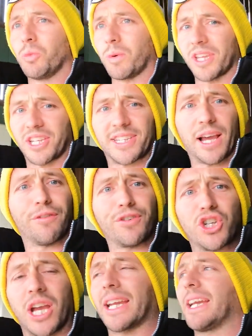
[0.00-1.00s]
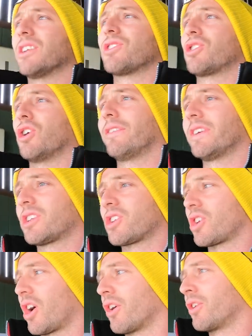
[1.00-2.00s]
with a self check-in service.
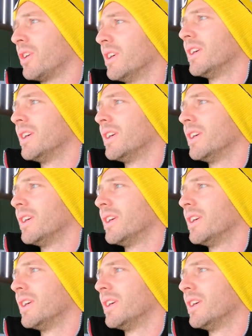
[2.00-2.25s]
So